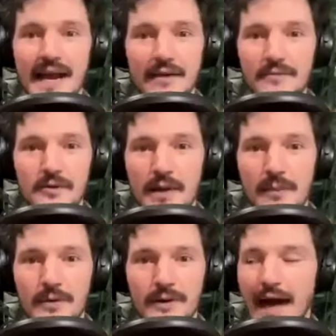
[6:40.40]
out
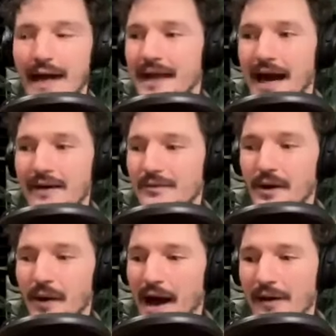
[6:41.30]
incredible. I don't
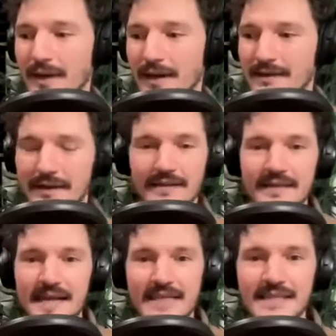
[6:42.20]
know how like
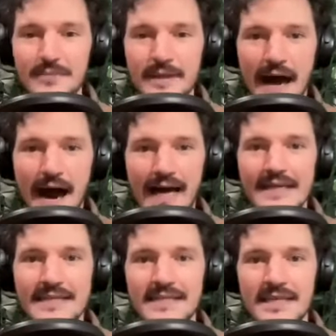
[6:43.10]
this has to be the
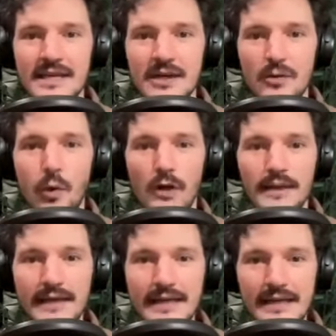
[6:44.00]
highest
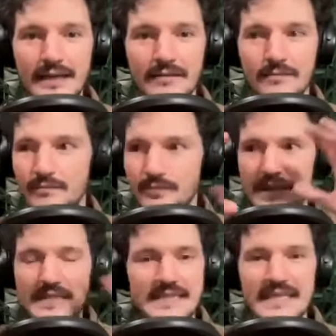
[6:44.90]
quality
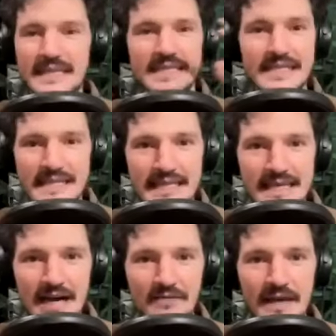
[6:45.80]

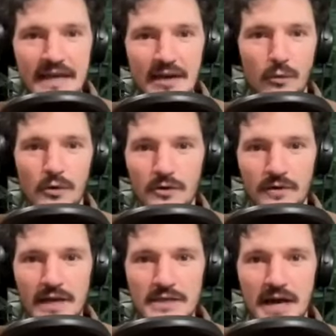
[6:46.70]
consistency of any horror
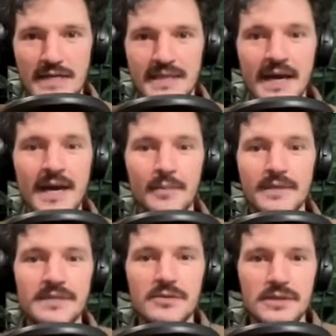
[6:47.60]
franchise,
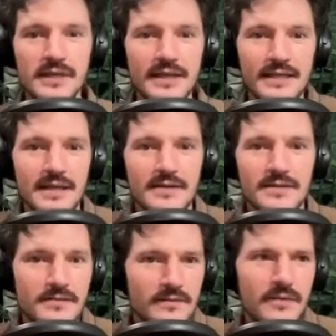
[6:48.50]
because usually it's
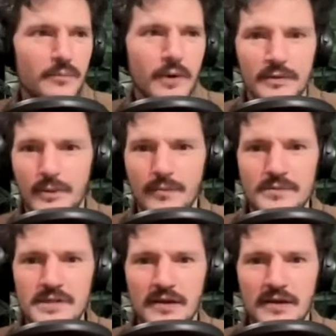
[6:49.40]
on the one with